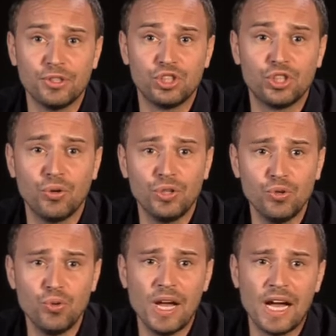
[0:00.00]
to show
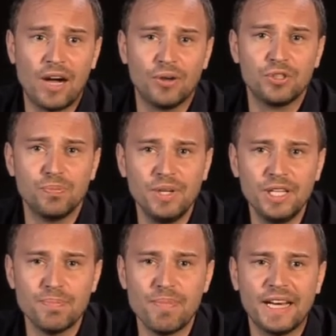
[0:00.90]
you how to
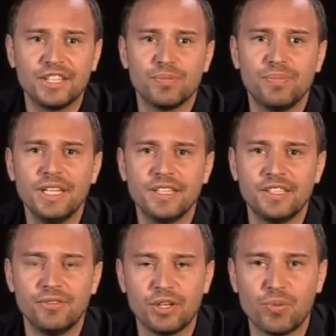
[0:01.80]
build
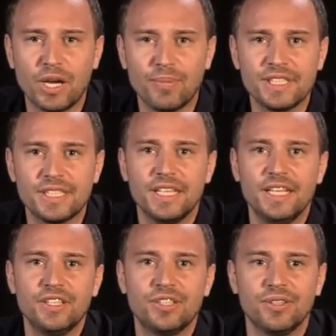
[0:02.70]
manageability requirements
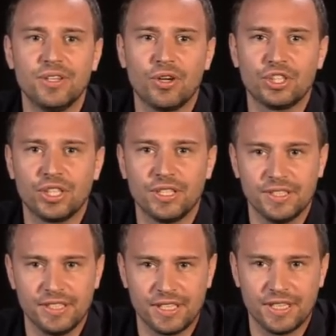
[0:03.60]
into the logical
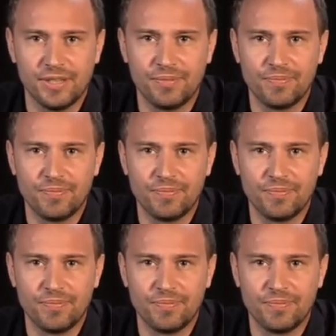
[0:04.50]
design.